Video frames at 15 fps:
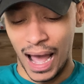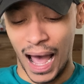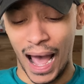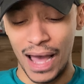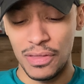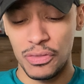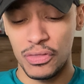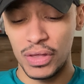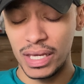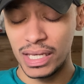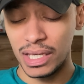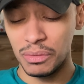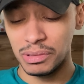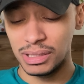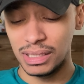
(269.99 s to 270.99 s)
I think
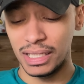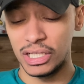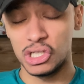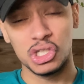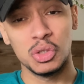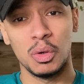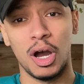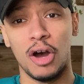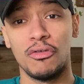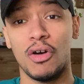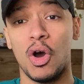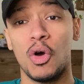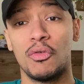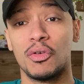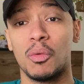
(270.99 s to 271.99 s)
it was an issue of
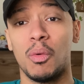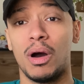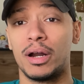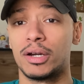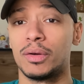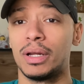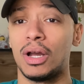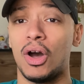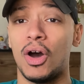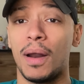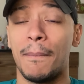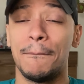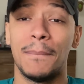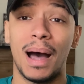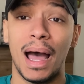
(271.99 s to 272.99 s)
overwatering on
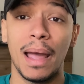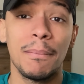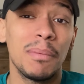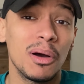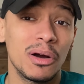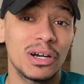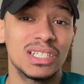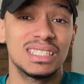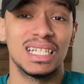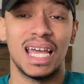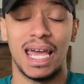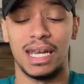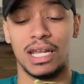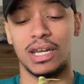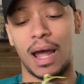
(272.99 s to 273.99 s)
my part,
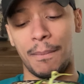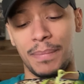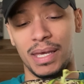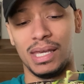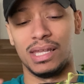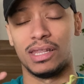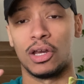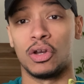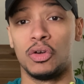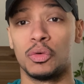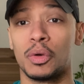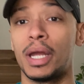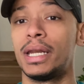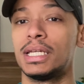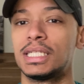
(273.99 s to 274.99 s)
and it not being in the
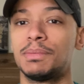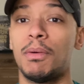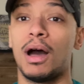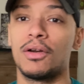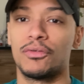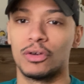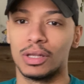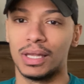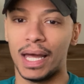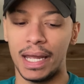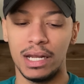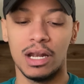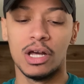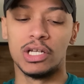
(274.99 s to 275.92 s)
greatest spot for light,